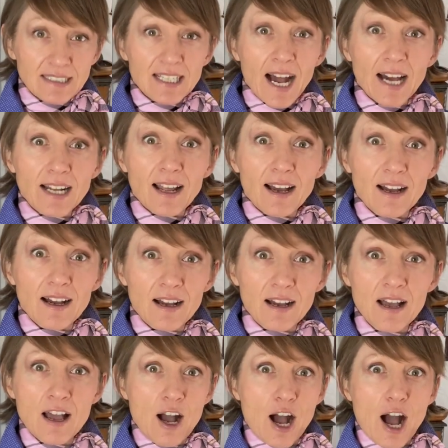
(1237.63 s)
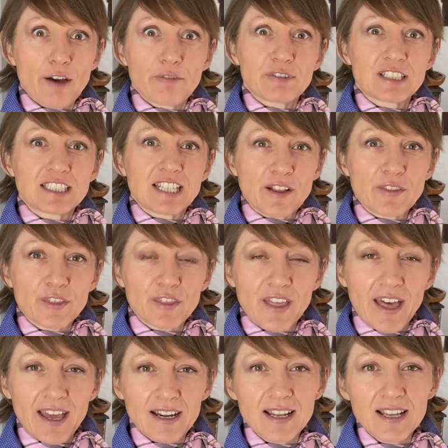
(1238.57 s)
ta-da, I've done
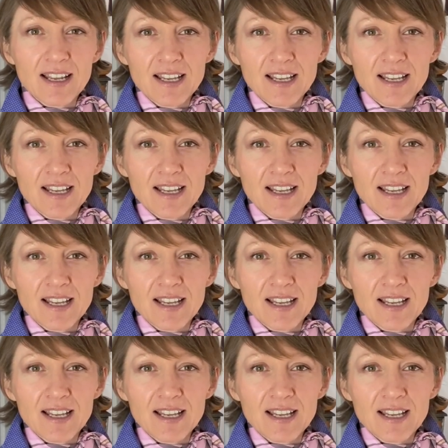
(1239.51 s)
that.